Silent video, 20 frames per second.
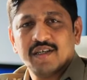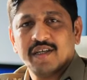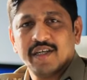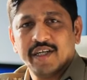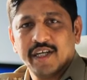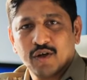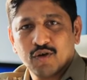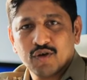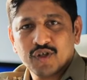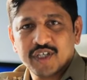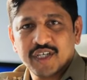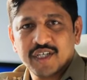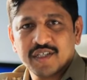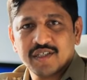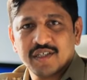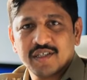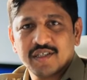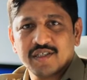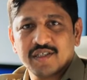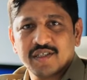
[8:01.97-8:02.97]

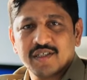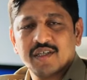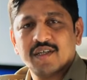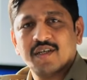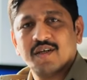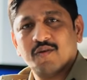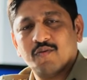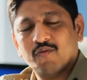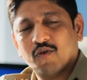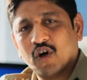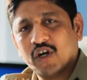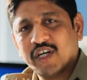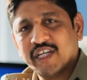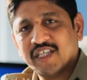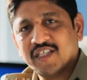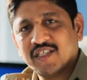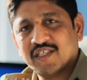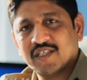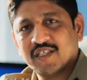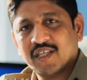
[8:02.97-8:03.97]
negotiations,
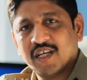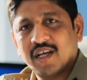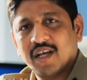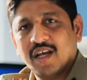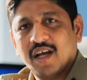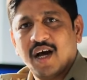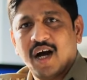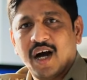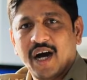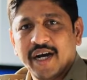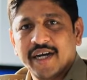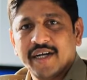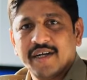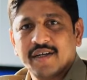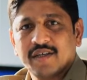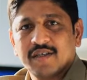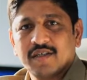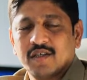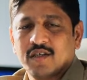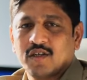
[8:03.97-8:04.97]
warnings,
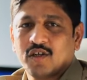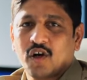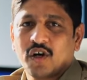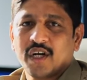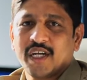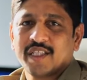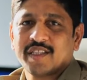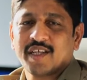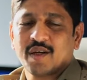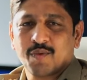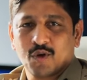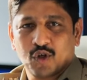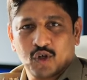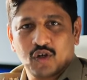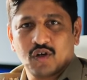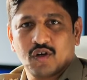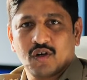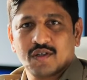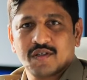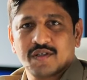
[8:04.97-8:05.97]
and non lethal
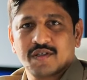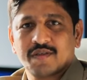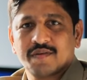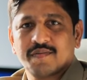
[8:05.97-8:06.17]
protocols.